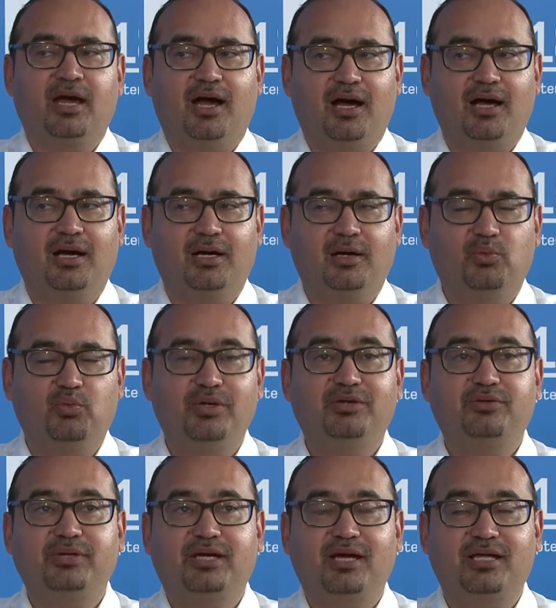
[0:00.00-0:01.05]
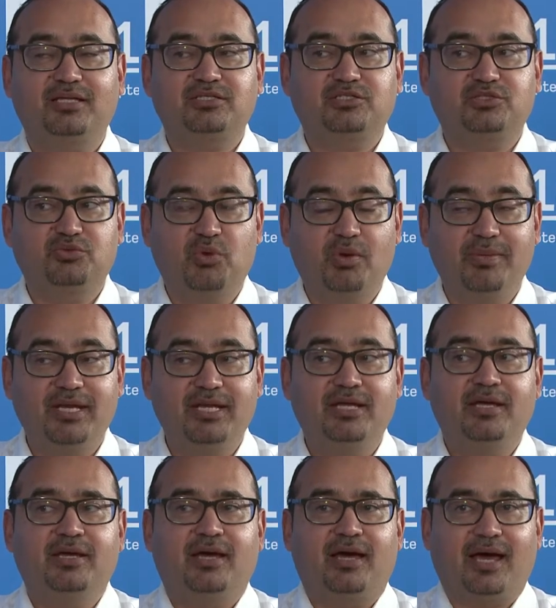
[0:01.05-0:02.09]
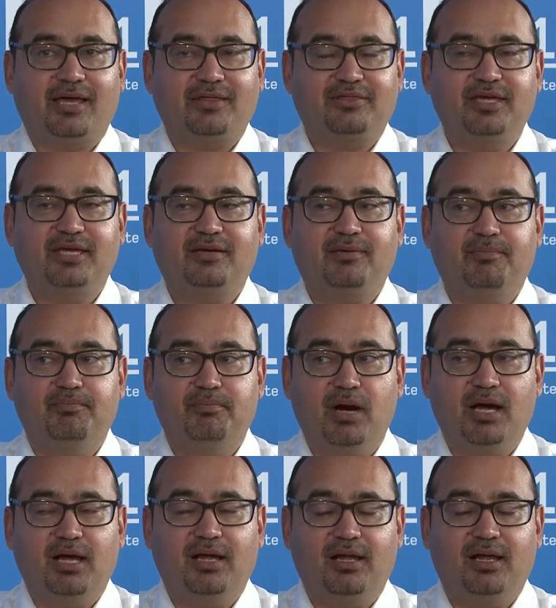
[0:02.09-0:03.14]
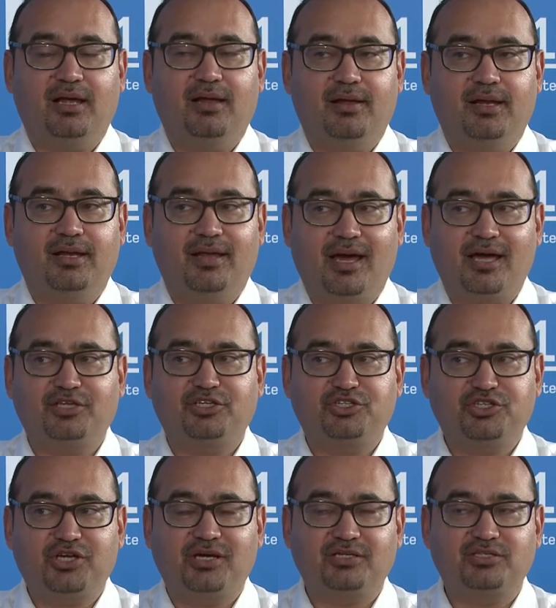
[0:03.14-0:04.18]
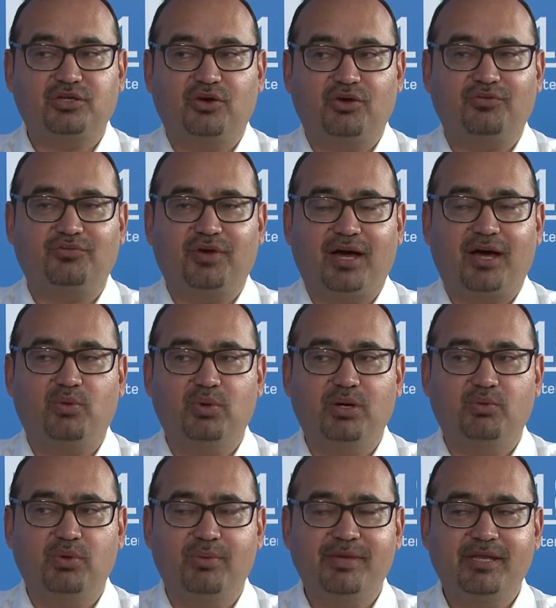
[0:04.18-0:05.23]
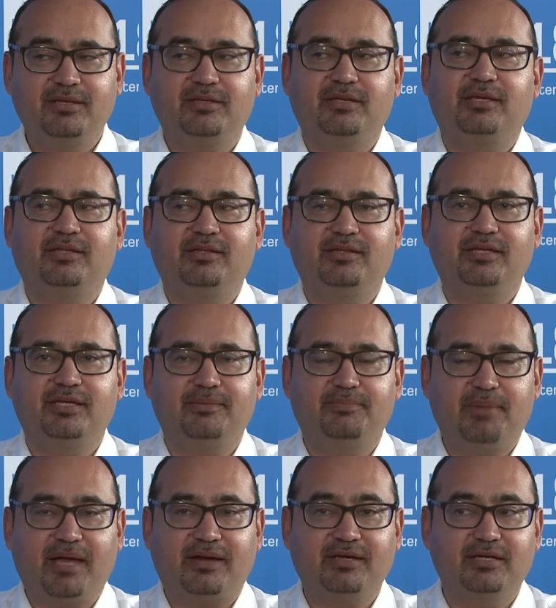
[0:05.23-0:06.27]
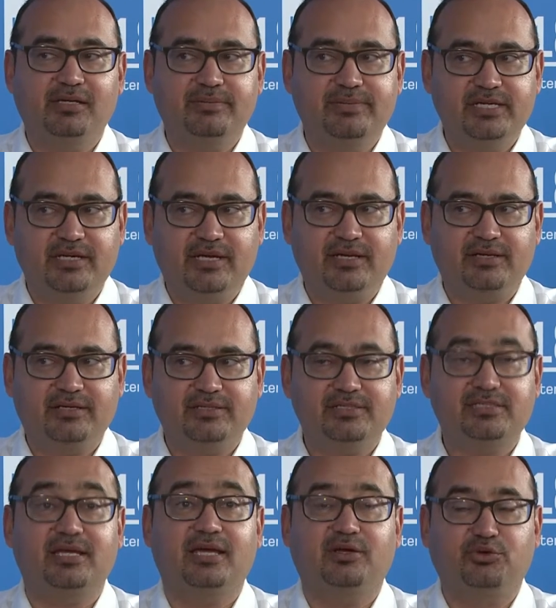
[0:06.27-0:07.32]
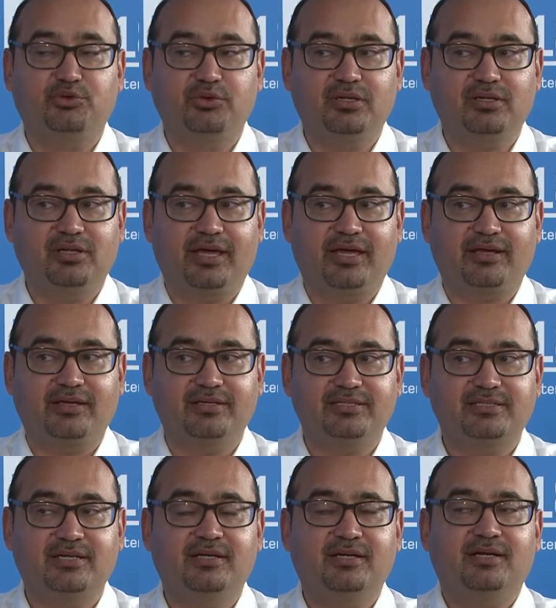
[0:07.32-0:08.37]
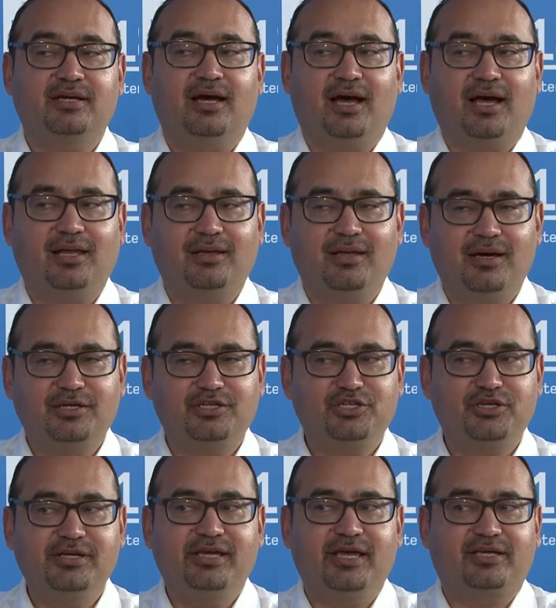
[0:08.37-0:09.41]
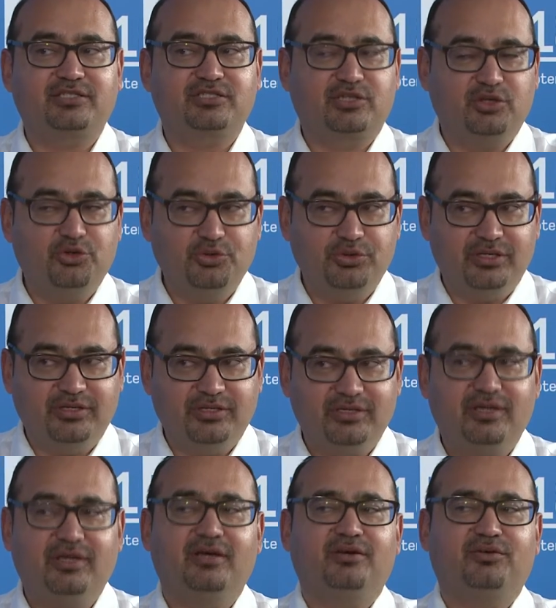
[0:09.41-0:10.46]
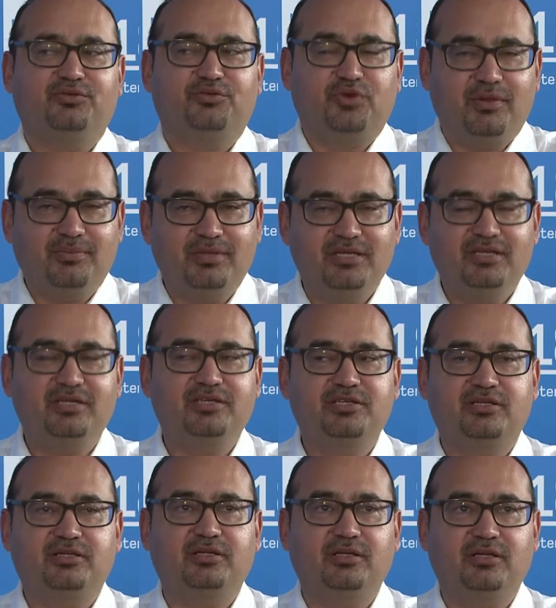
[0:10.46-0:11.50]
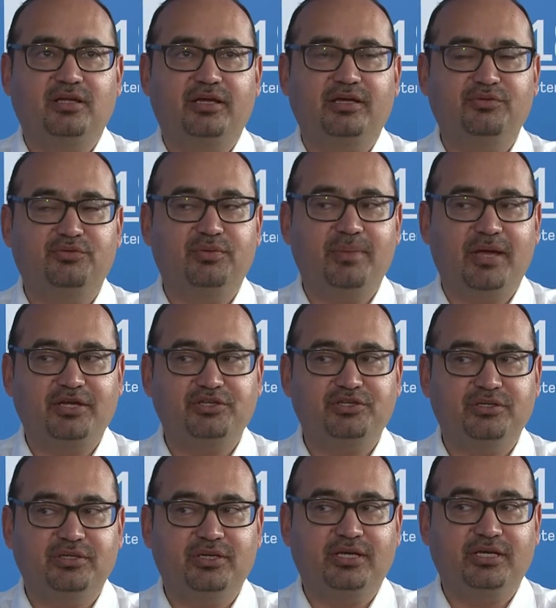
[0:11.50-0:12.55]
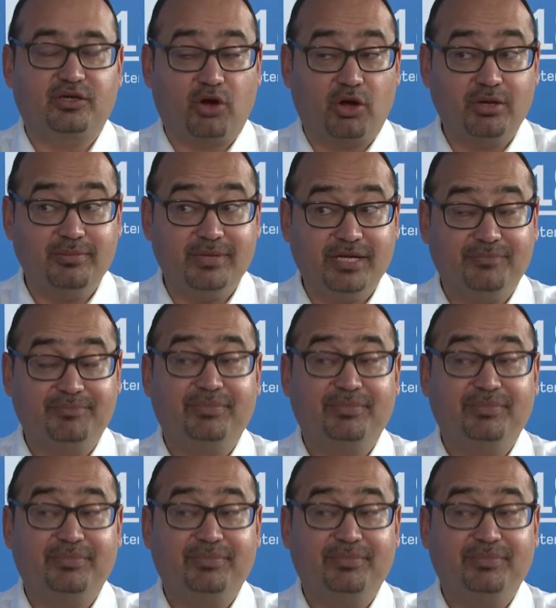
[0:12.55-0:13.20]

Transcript: Uh, with regards to women, I think uh, uh, large chunks of women in the peri-urban areas and rural areas are largely excluded from the digital information economy